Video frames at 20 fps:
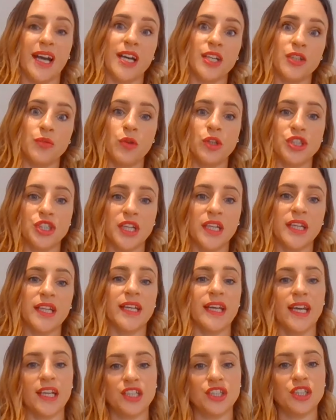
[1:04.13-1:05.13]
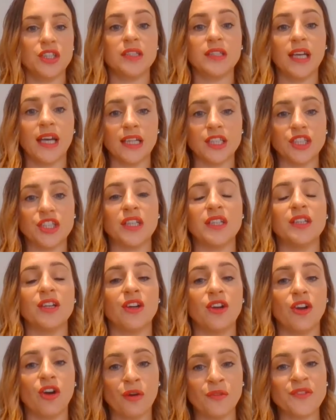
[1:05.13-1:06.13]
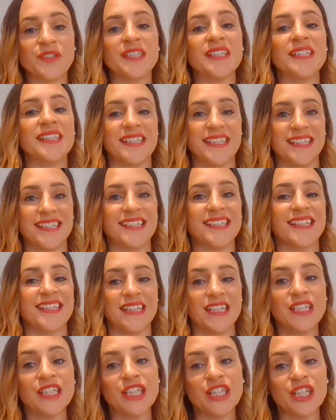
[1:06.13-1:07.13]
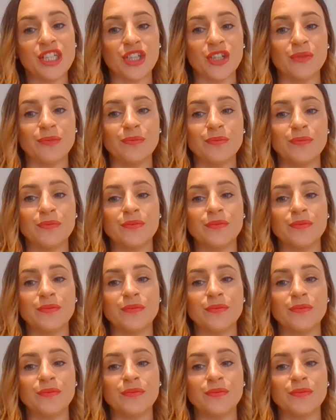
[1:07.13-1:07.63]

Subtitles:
hand washing and catching coughs and sneezes in a tissue.